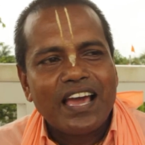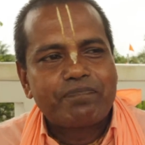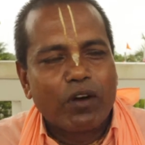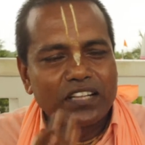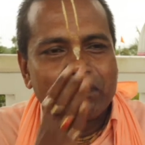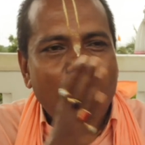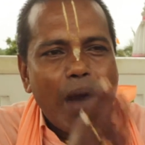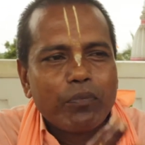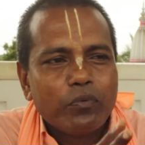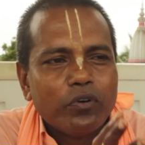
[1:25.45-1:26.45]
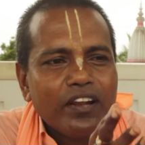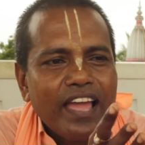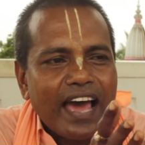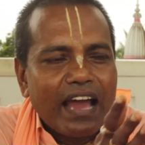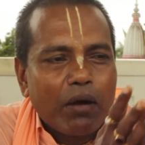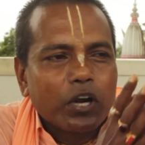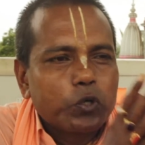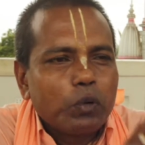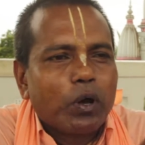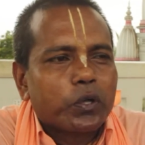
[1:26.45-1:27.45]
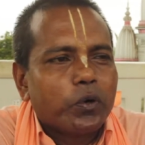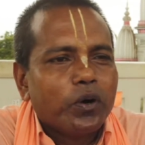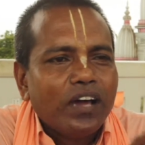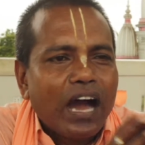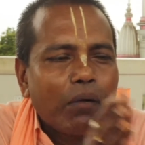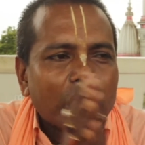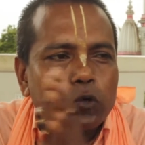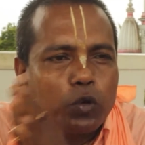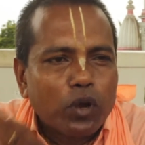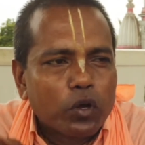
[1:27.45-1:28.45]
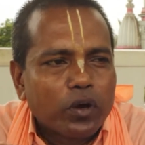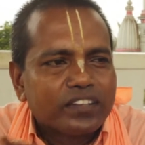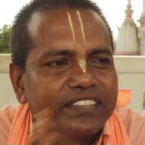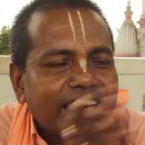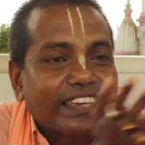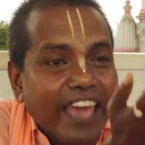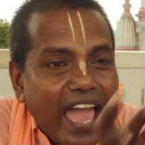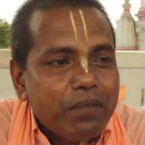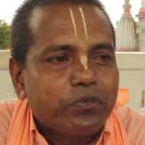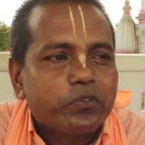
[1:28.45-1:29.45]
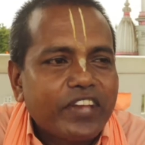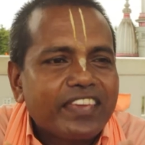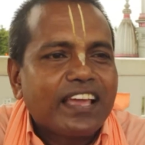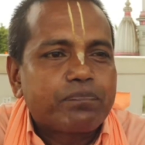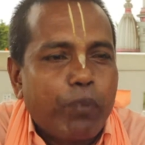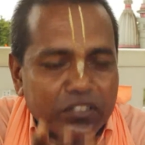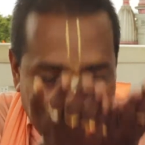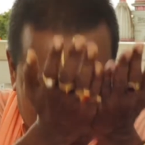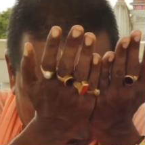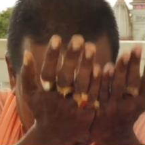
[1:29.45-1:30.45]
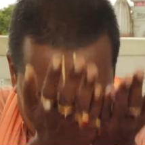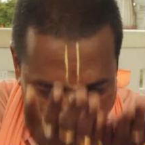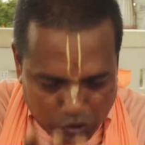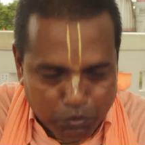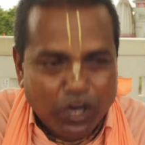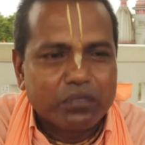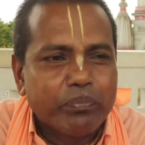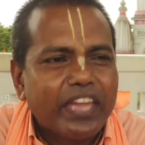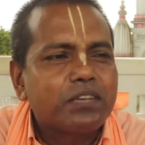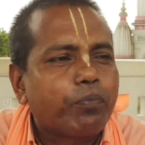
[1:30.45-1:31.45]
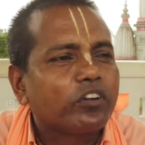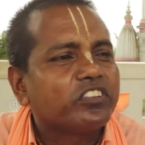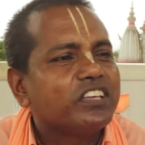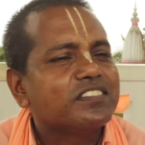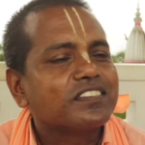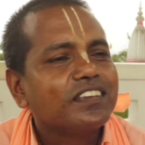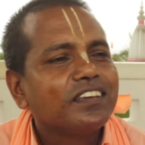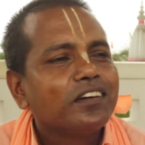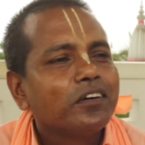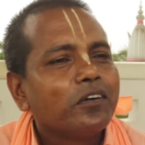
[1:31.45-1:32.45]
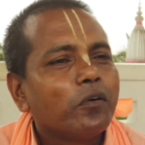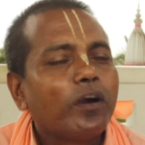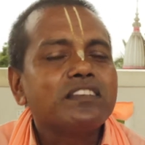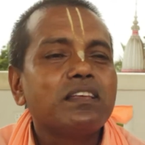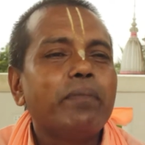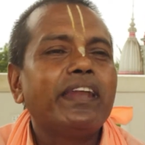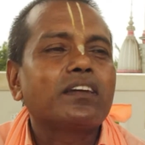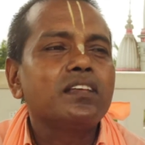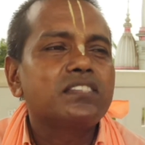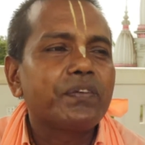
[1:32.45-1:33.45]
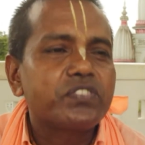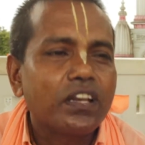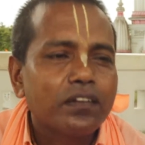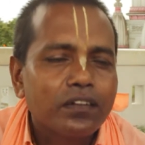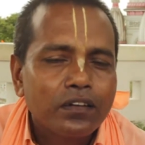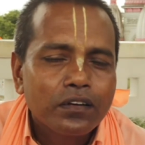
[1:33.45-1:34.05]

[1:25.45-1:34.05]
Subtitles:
I thought that Mahaprabhu and our Guru Varga gone, they came to take us for the Sajjana Sastra, not made for this. What is the main conception?